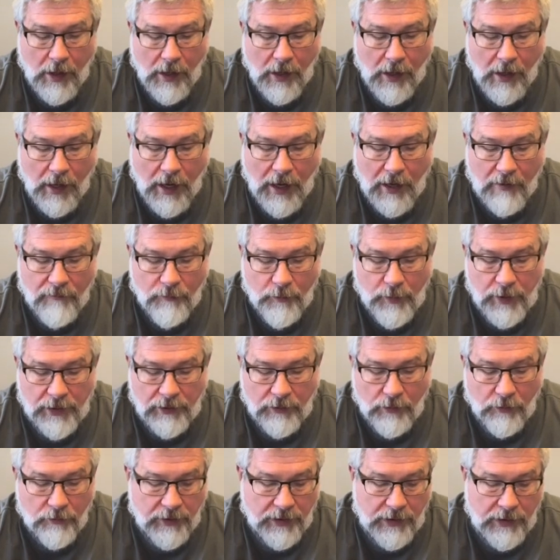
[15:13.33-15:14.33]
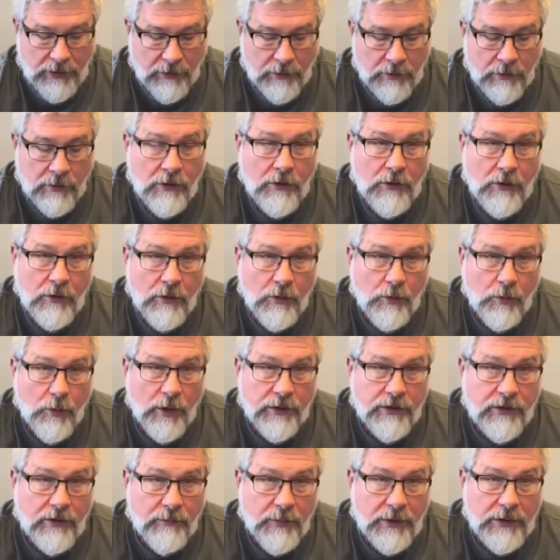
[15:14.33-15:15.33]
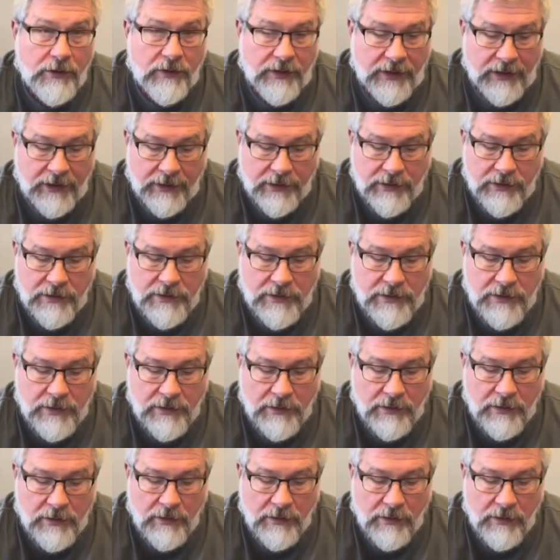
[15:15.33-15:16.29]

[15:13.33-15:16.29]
I've written on here what the meal is